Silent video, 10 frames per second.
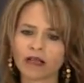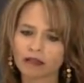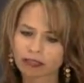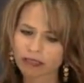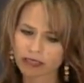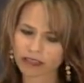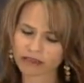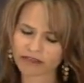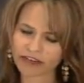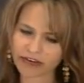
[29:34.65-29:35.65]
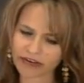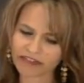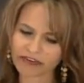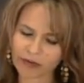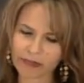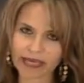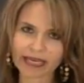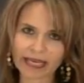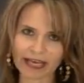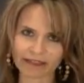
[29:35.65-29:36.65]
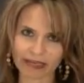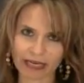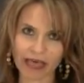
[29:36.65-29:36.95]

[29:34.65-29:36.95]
Let's get to the very, very beginning of it